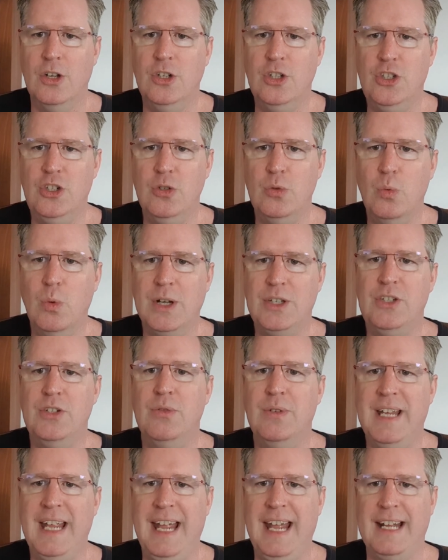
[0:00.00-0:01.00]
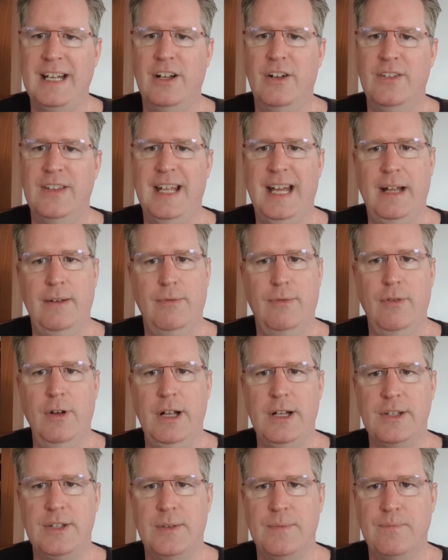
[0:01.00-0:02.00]
do what you can on that
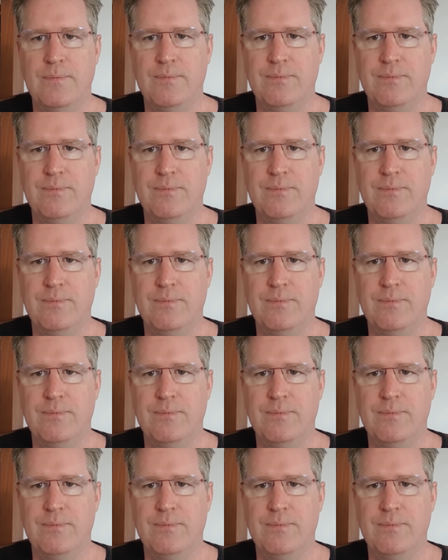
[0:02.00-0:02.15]
front.